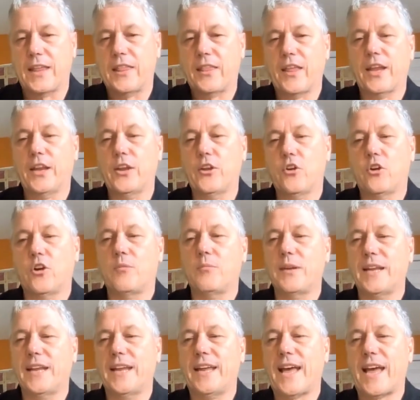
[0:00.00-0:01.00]
they
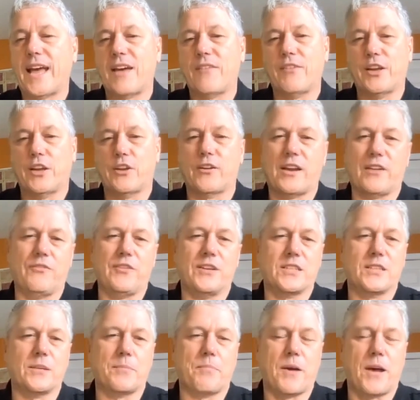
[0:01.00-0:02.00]
normally have a
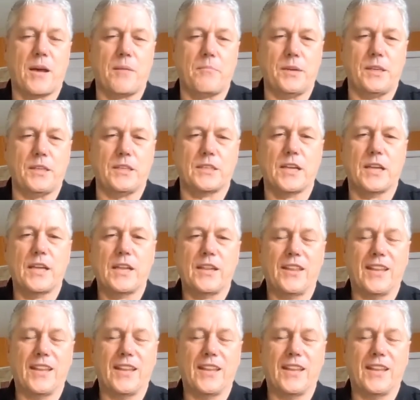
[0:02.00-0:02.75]
graphics department